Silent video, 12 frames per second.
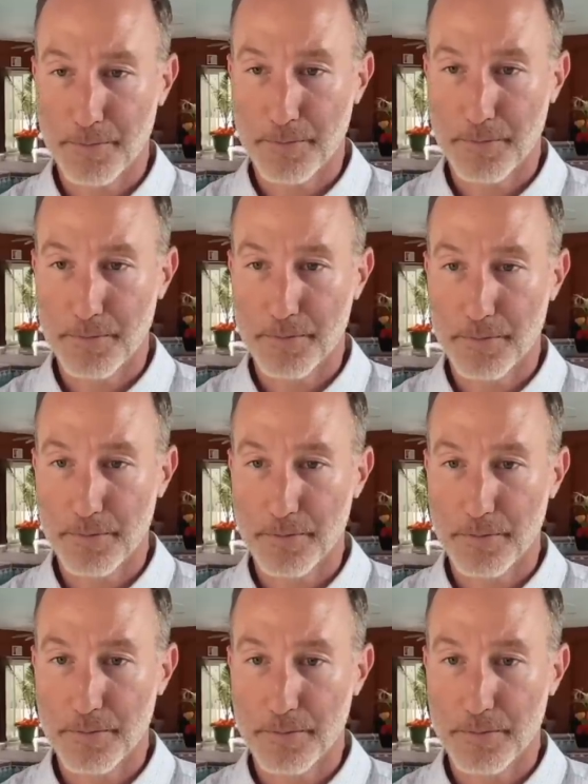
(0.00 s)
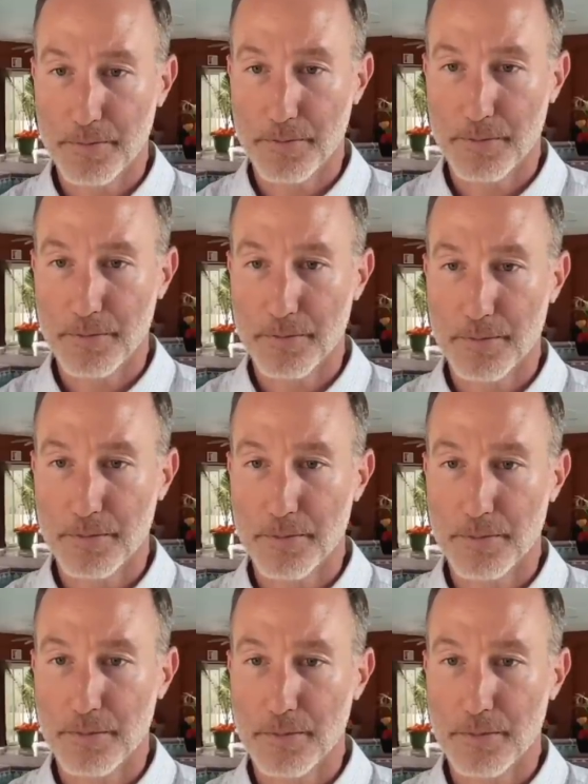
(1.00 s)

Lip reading: (silence)